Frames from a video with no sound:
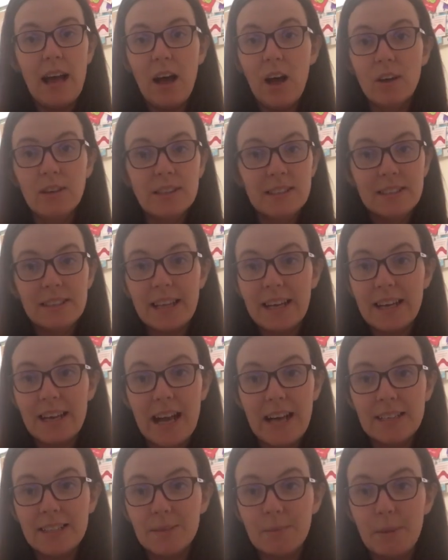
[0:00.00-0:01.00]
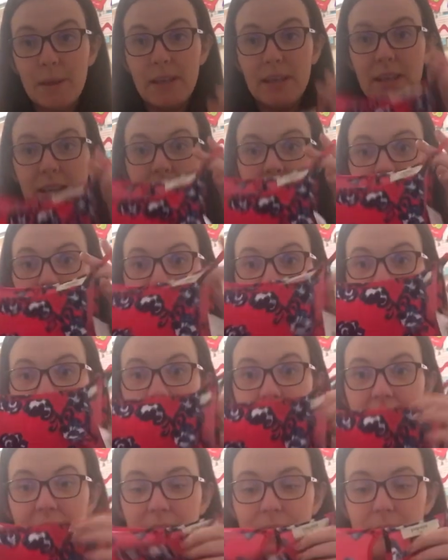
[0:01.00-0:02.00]
Honestly, I can't speak.
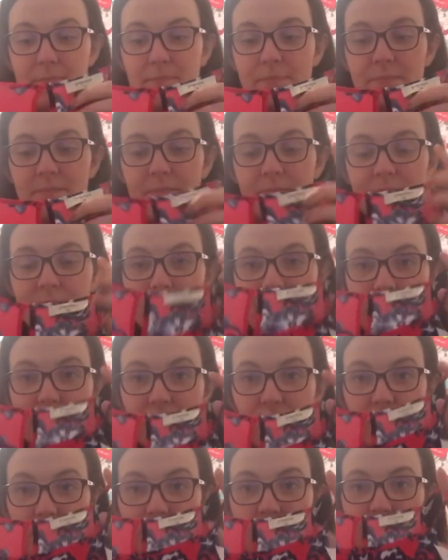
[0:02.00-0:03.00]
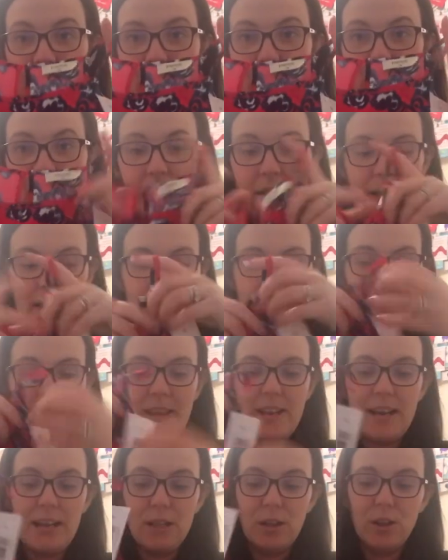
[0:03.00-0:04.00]
It's got this bit,
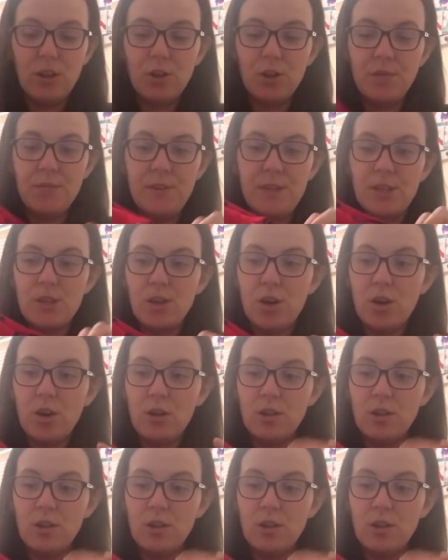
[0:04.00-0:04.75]
and then I love this,